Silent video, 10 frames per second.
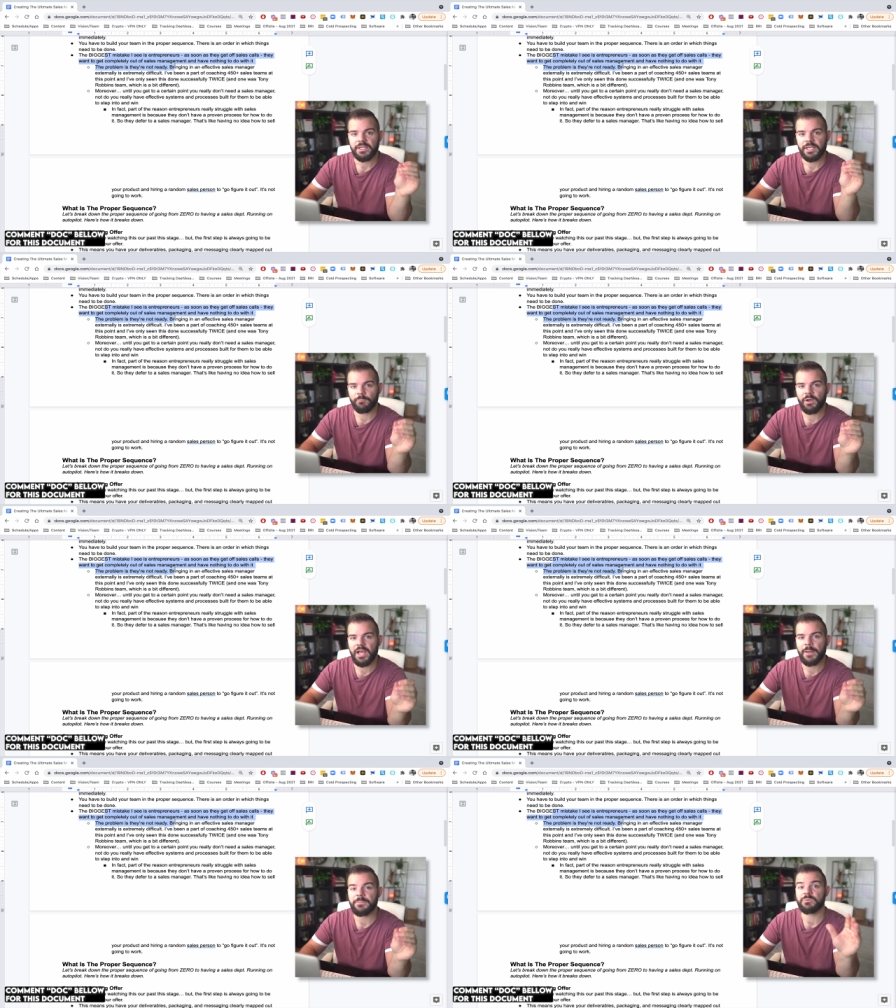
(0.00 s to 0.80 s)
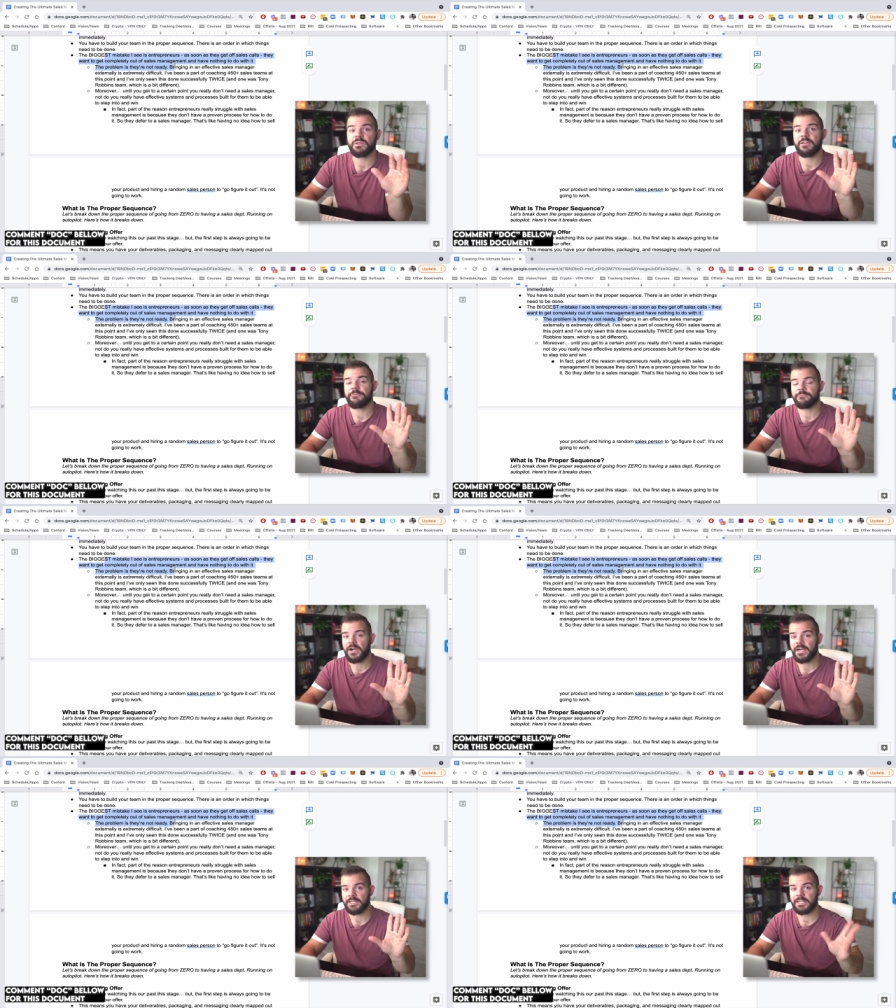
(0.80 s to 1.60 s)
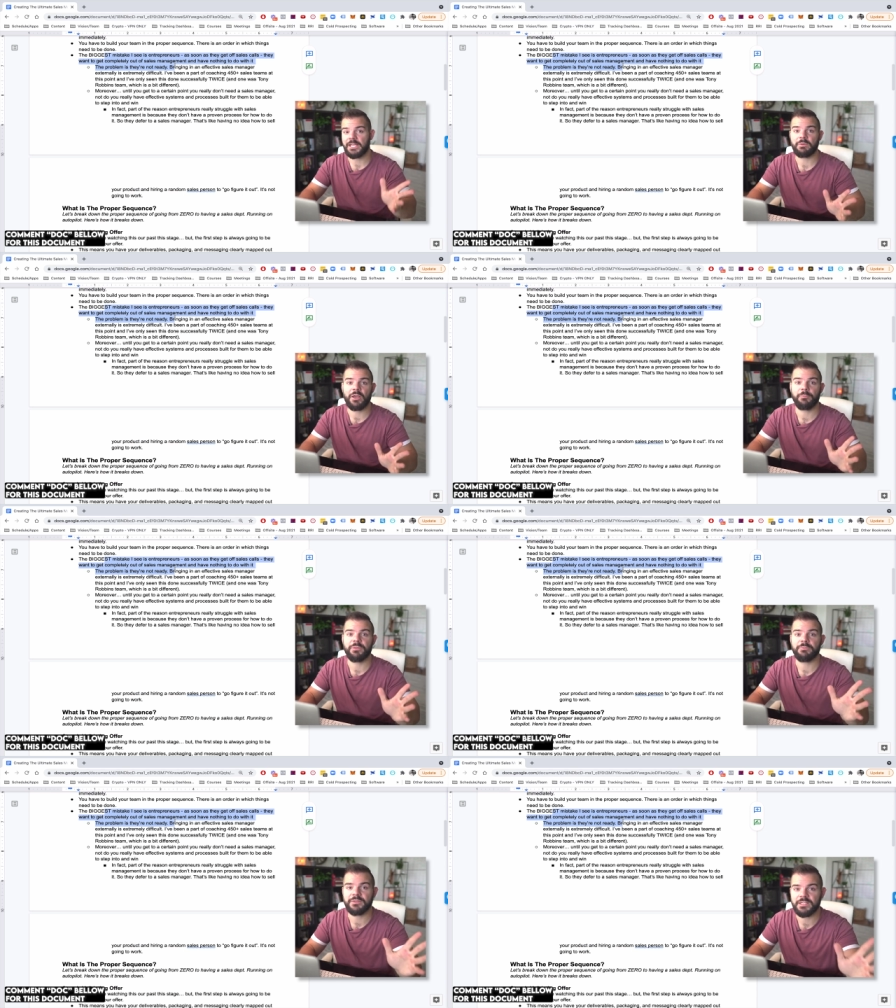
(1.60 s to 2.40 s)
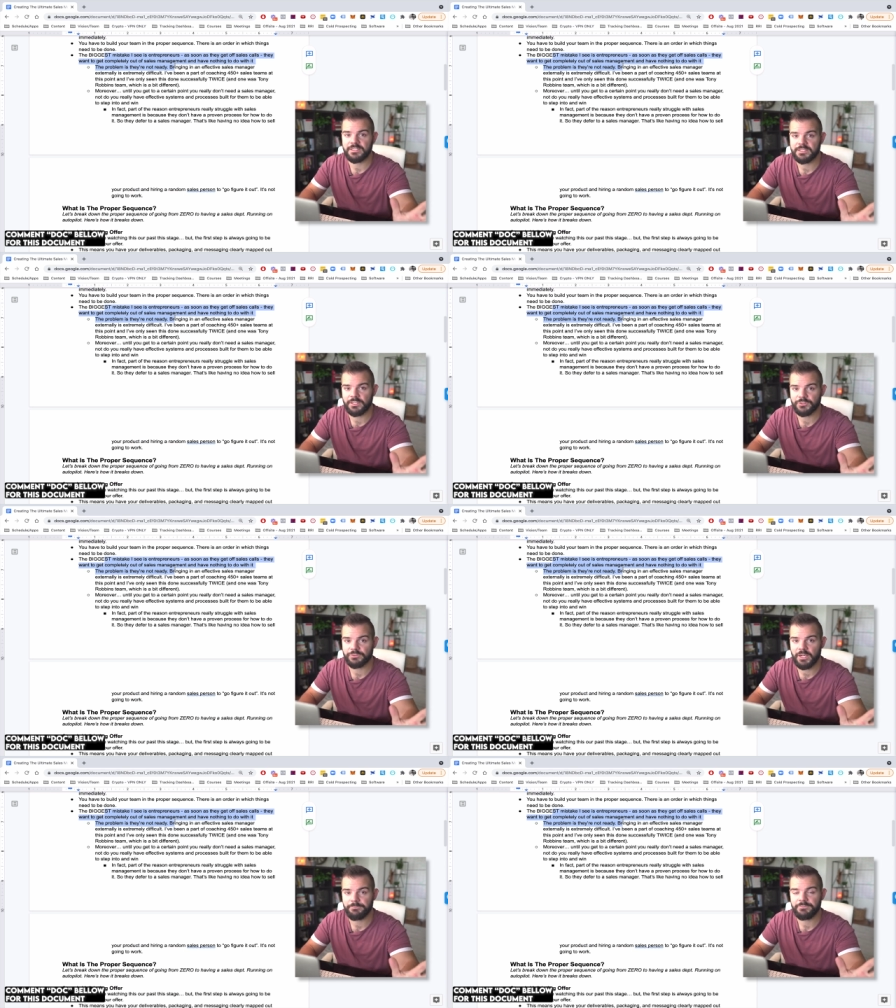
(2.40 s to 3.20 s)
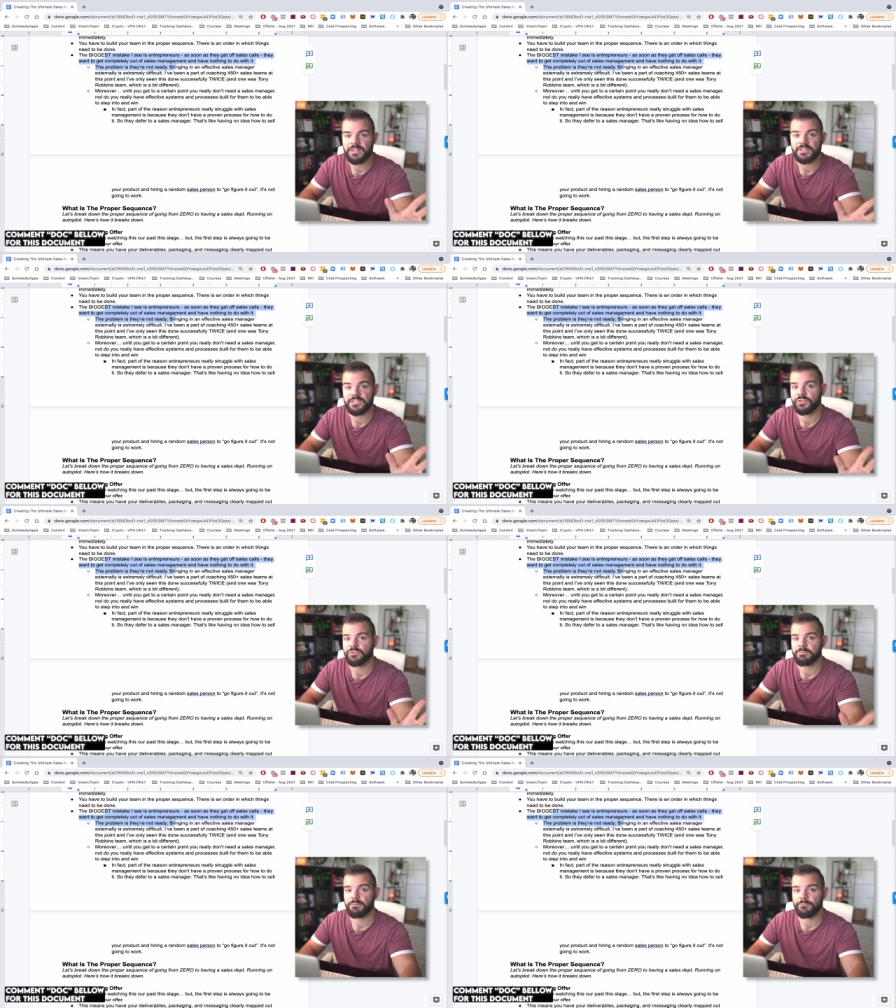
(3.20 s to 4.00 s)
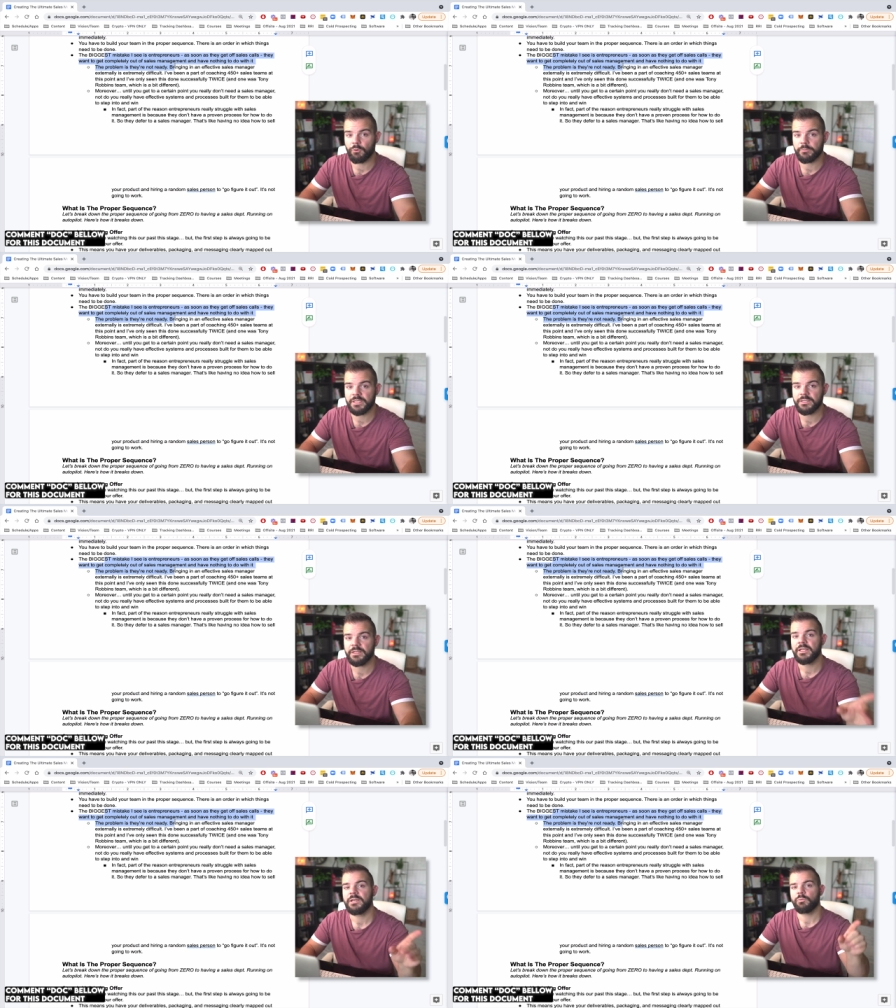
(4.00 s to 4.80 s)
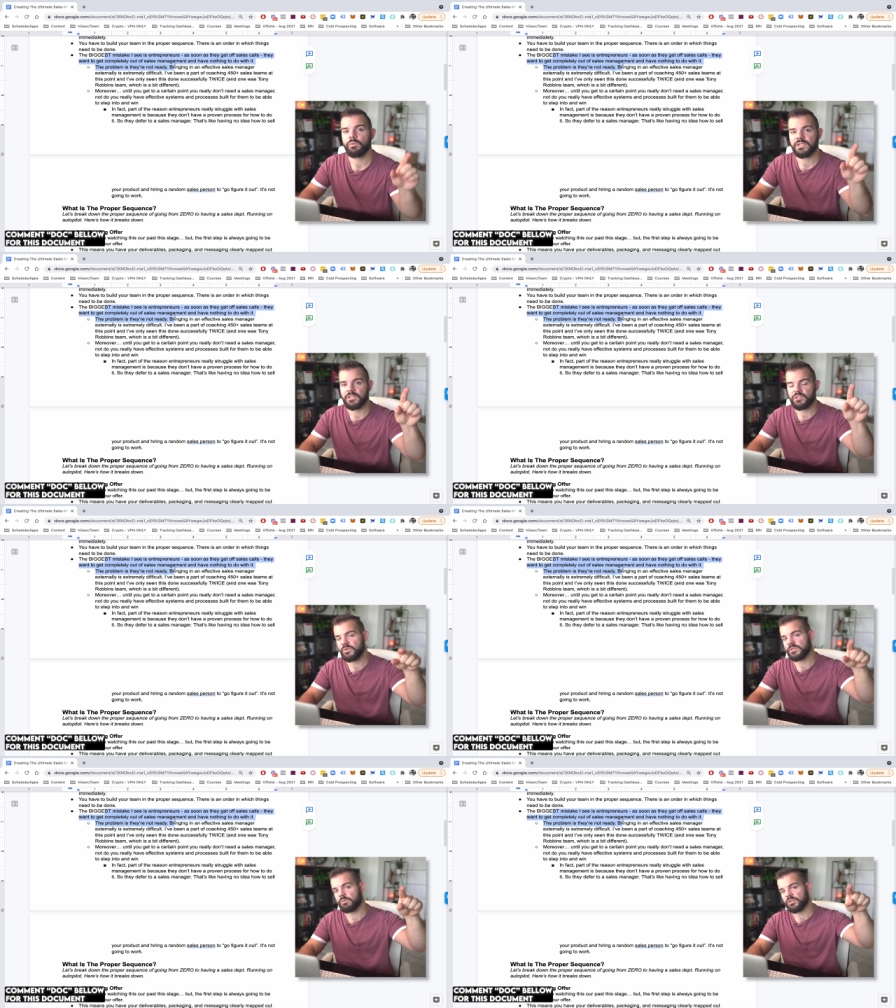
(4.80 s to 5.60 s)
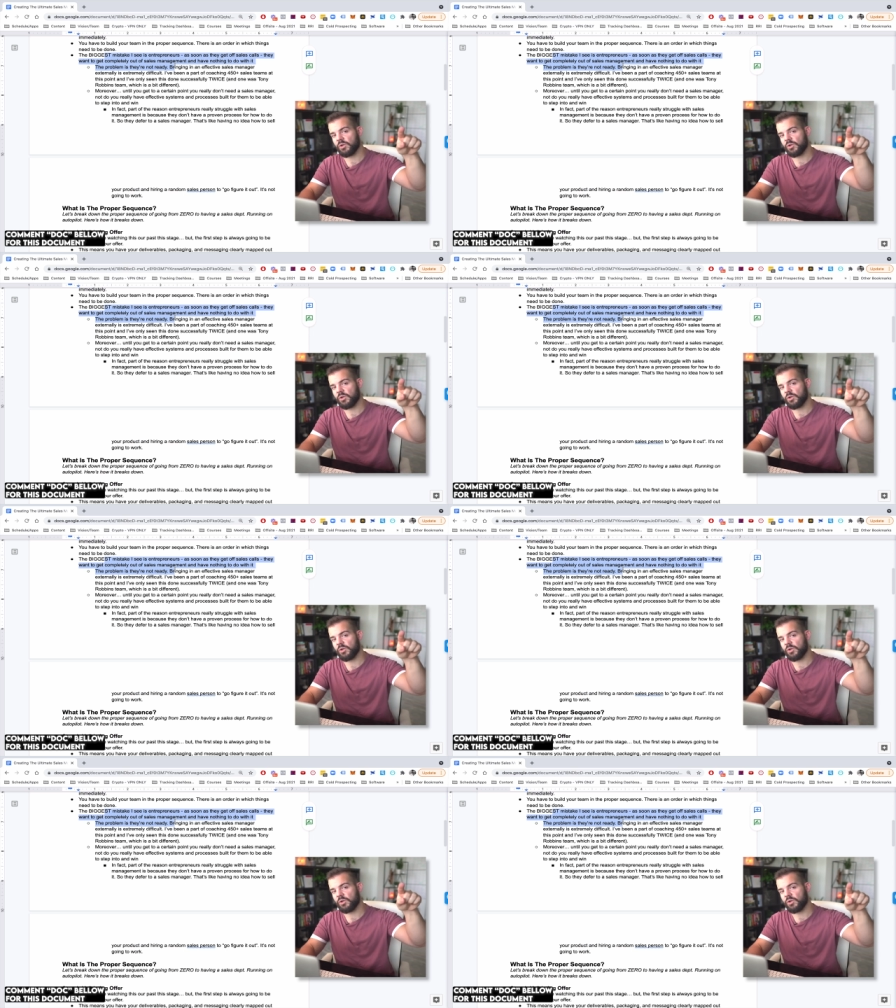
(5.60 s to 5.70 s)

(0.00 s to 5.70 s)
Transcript: And what happens when they finally, like, we help them get the sales rep and the sales rep's performing? What they do is what's